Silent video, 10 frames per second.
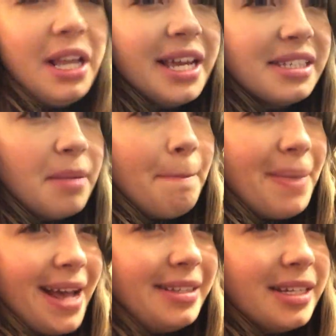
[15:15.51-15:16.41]
has the
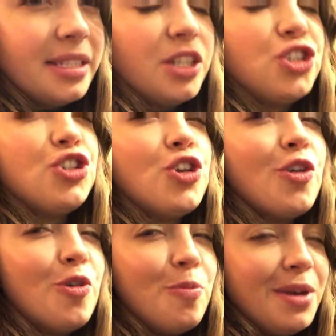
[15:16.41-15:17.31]
best because it's
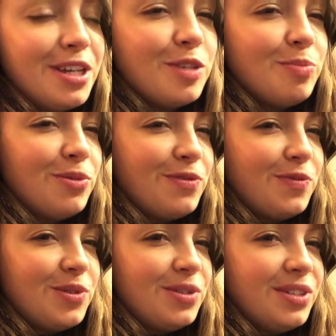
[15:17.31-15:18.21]
two big
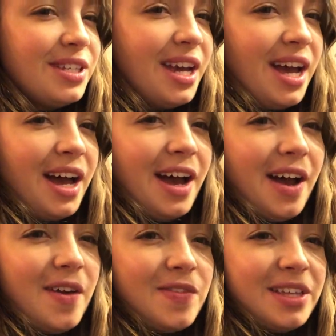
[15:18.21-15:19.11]
spoonfuls
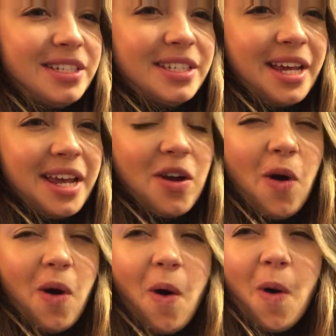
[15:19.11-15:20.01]
of this like
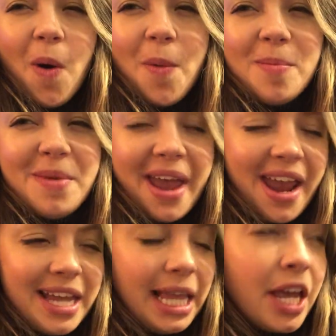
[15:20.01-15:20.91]

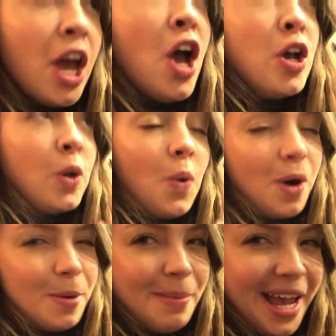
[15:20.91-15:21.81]
homemade, like
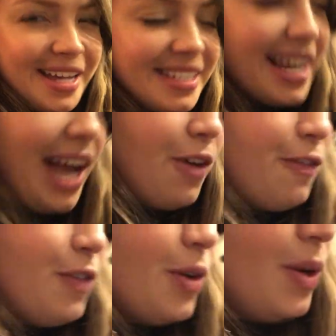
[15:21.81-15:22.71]
gourmet style
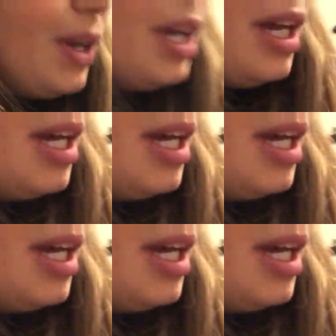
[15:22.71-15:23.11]
food.